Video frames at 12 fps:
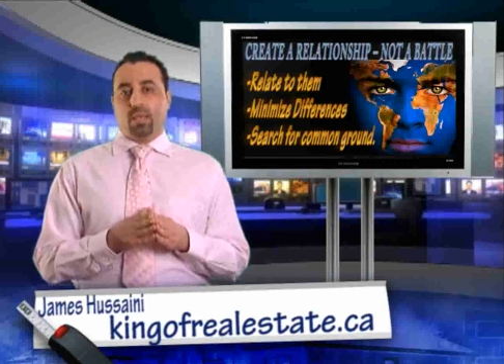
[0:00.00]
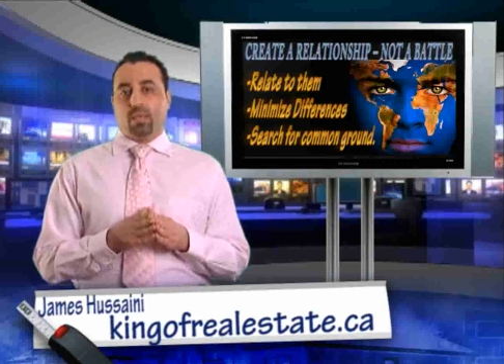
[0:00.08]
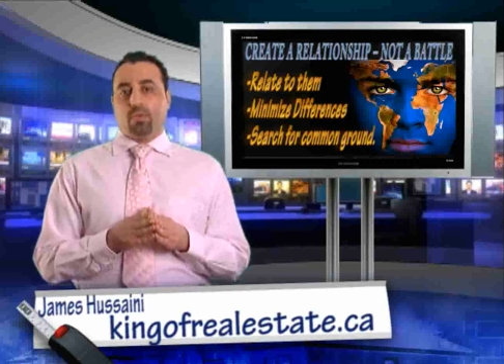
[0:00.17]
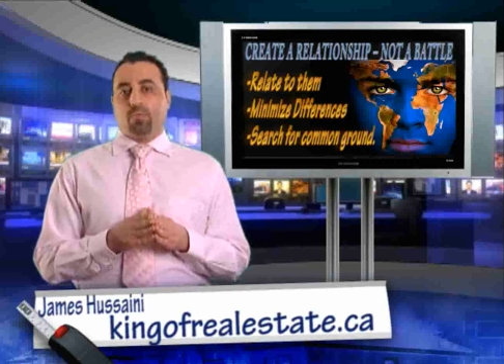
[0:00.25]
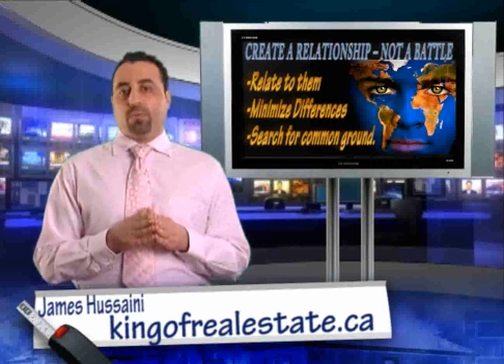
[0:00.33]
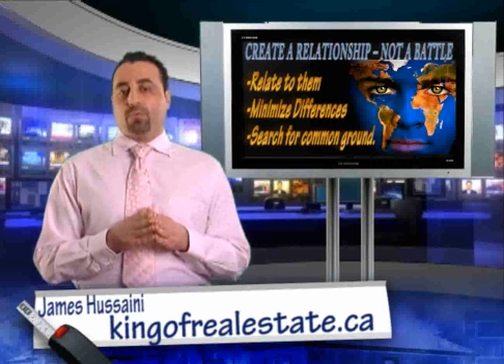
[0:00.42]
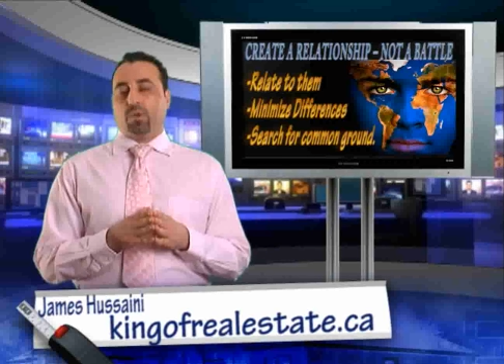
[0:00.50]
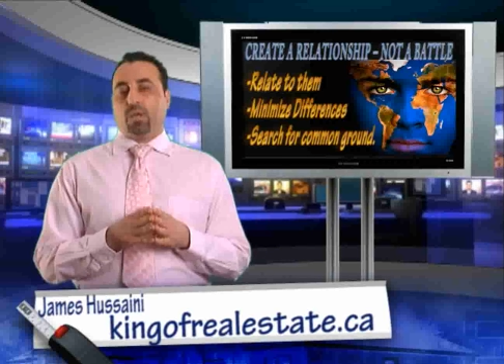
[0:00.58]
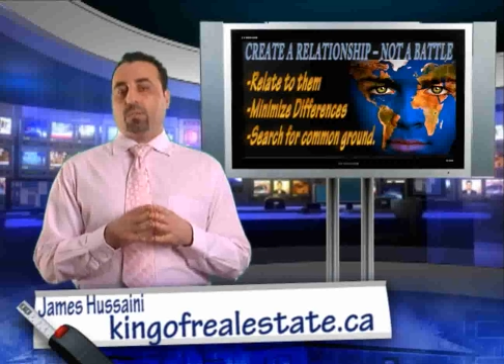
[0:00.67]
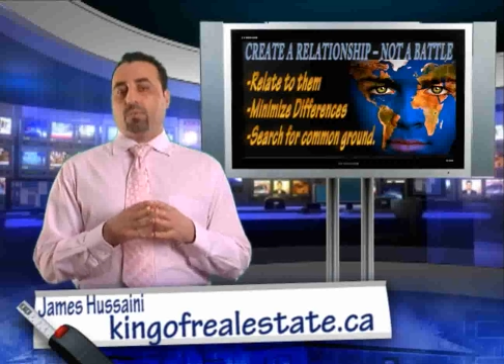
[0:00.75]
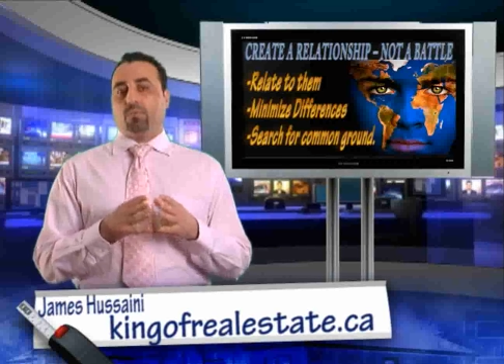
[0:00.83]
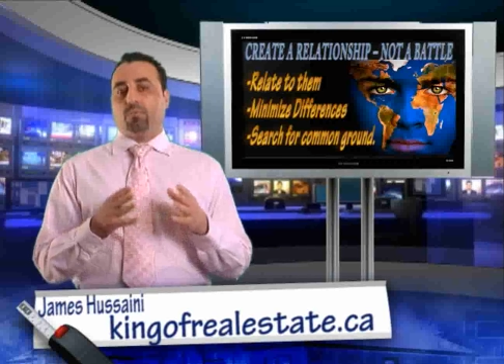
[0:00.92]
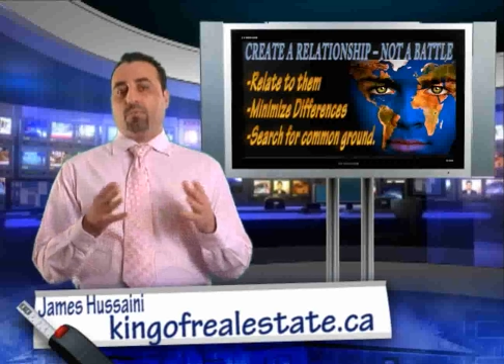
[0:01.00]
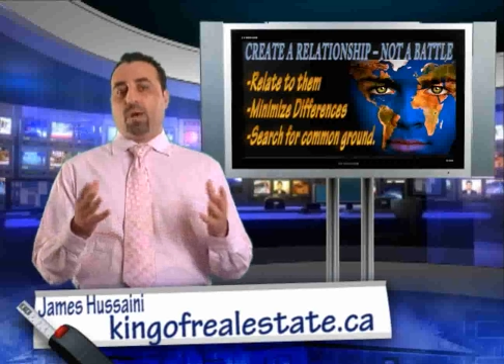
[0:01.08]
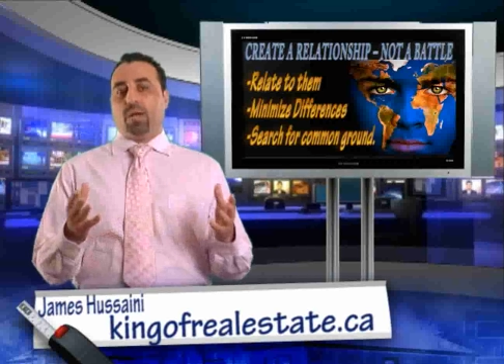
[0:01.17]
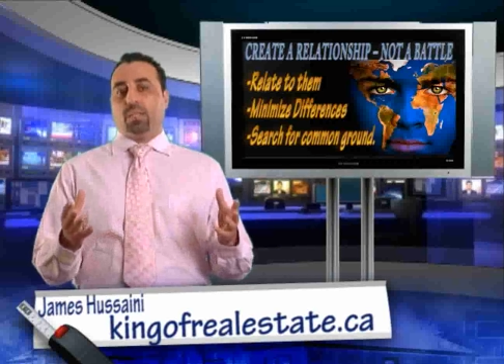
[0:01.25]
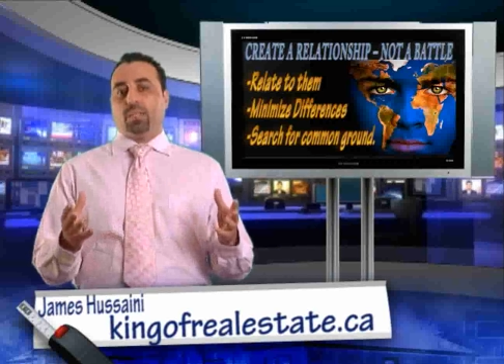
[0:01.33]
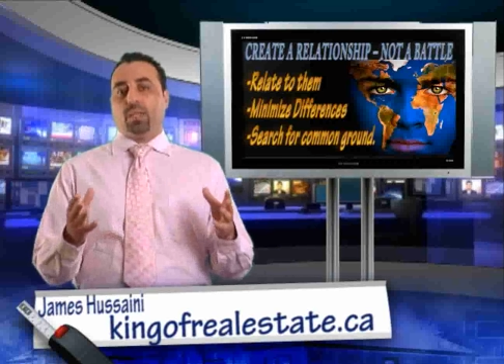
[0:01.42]
You will try to
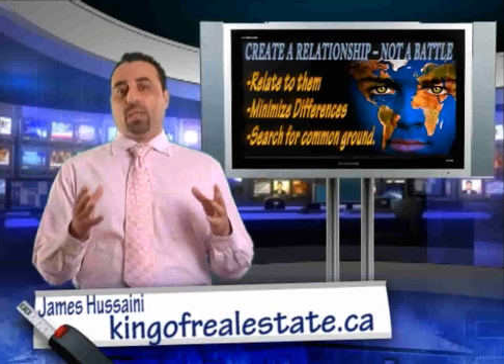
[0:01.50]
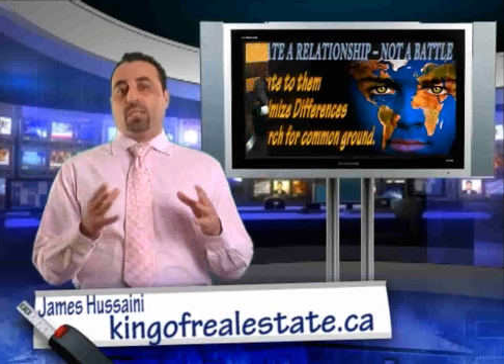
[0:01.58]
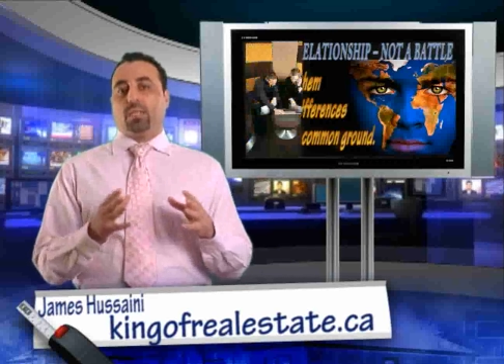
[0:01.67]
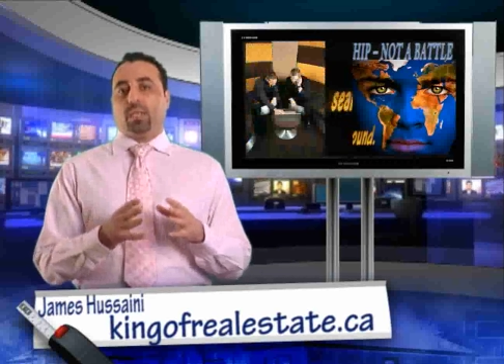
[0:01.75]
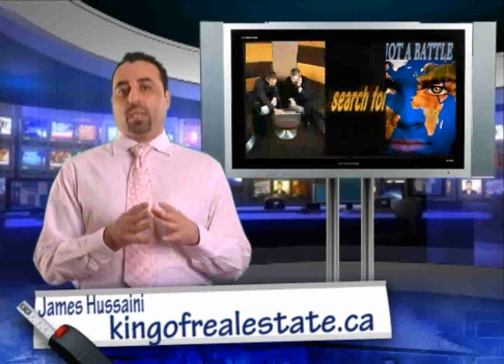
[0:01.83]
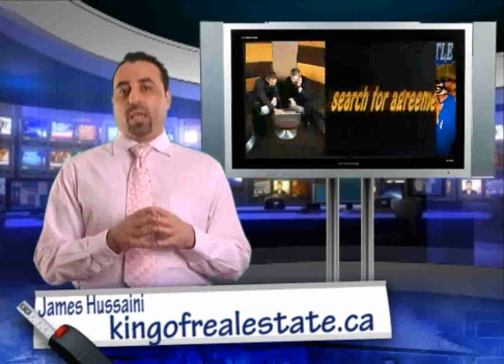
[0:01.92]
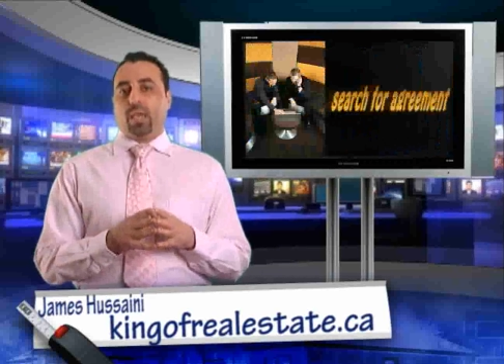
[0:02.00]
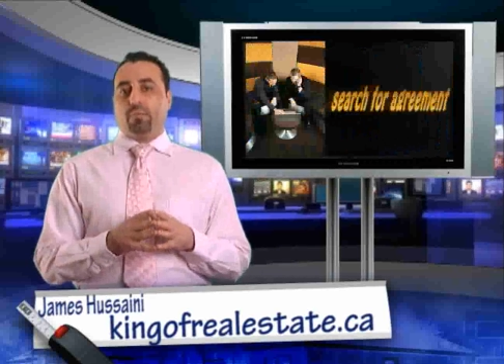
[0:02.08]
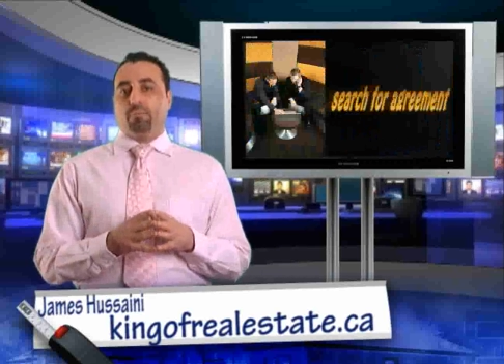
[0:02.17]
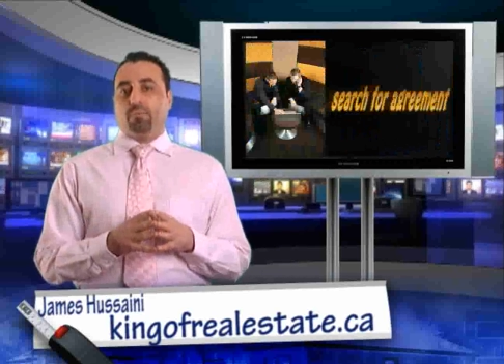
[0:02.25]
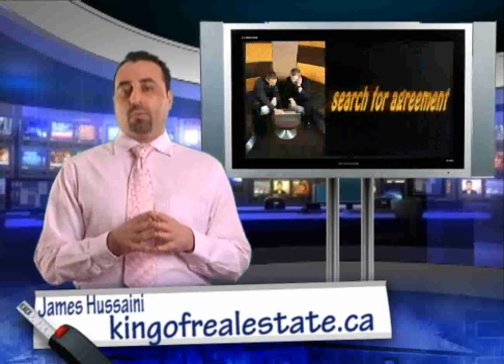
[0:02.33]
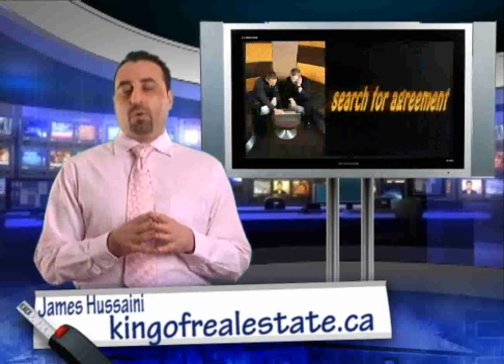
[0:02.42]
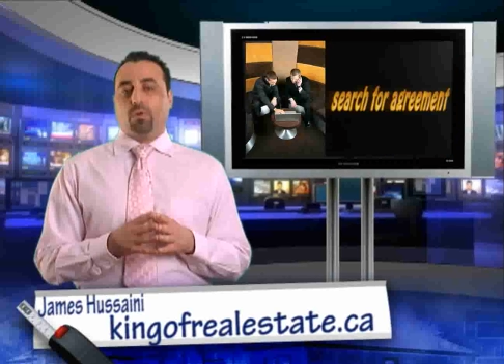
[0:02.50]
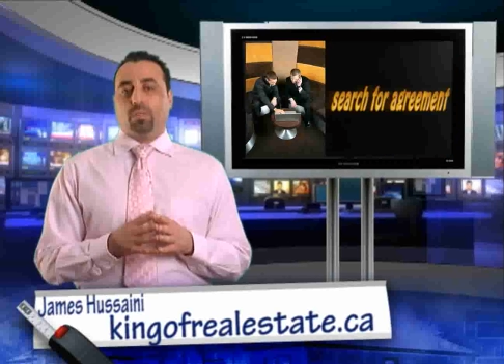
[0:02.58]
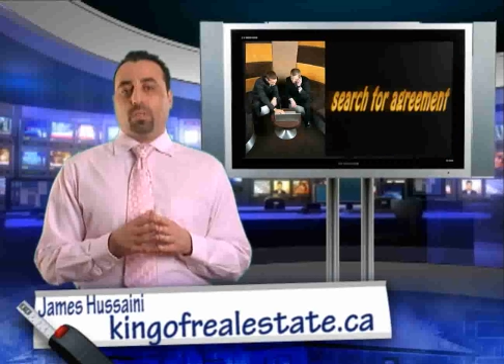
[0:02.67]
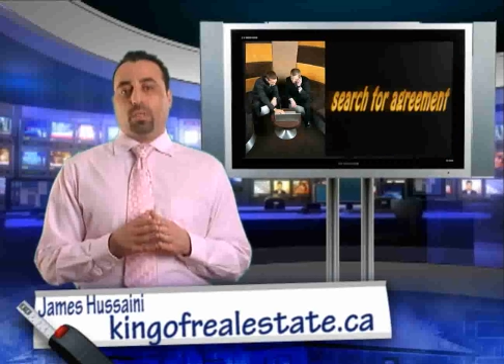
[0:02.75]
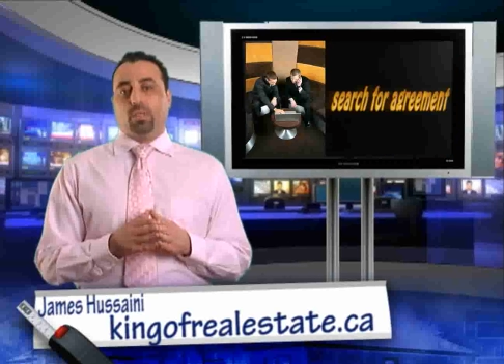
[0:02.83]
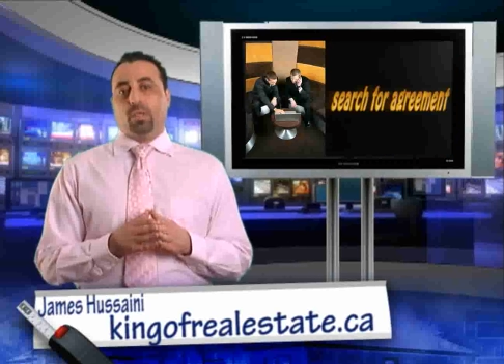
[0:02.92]
find the games or
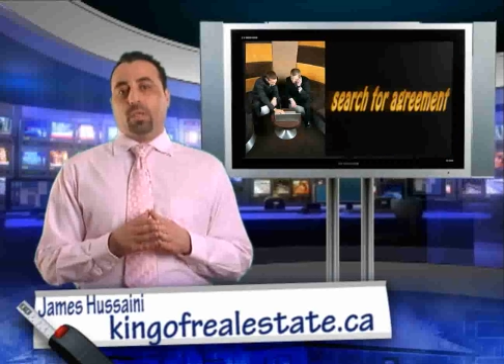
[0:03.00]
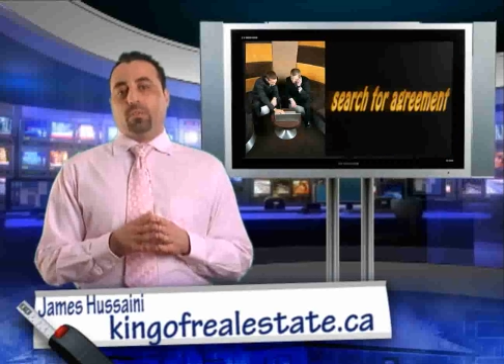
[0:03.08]
the